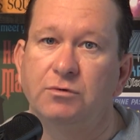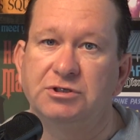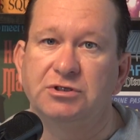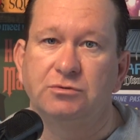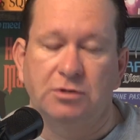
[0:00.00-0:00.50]

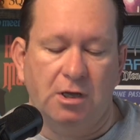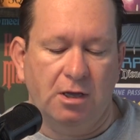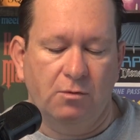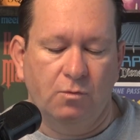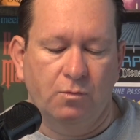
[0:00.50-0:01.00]
which is
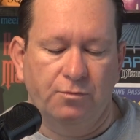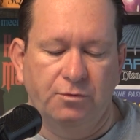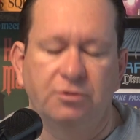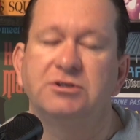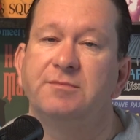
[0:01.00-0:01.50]

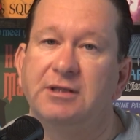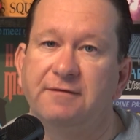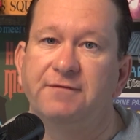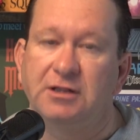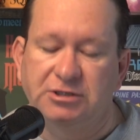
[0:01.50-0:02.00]
used to be
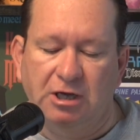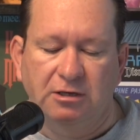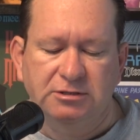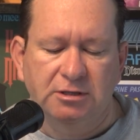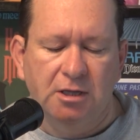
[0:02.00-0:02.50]
the Village
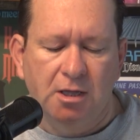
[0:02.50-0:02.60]
House,